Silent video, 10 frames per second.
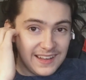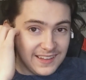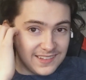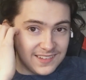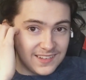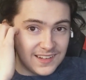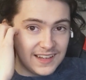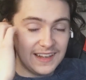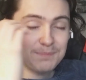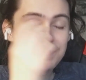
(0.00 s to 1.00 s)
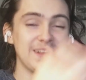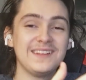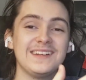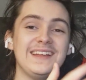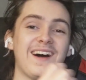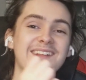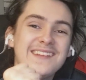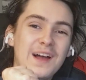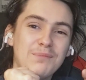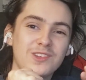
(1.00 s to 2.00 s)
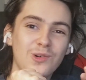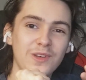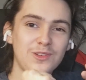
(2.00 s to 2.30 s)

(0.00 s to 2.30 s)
It's it, but I, I'm torn